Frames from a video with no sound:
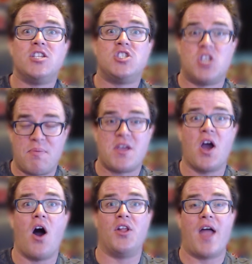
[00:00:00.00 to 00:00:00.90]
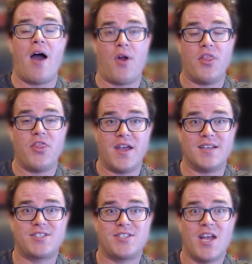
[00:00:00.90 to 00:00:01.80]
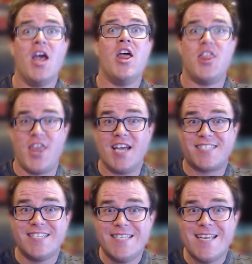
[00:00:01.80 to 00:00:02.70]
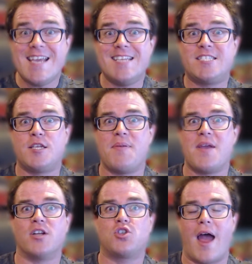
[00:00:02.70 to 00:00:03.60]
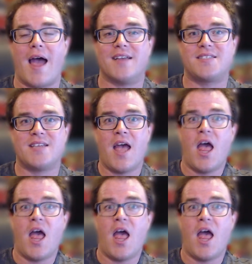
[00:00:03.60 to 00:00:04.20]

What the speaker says: to be called out on this. This needs to be addressed,